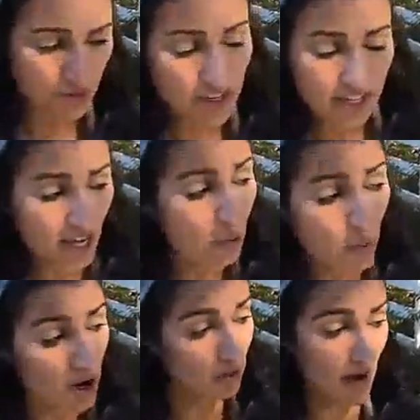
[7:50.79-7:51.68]
So they can't
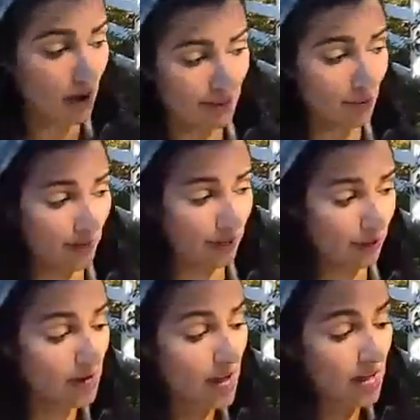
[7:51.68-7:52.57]
walk around like we
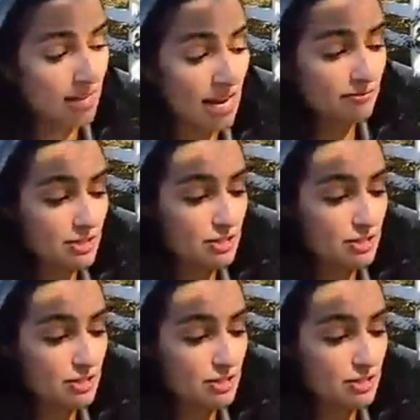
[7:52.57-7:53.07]
do. They have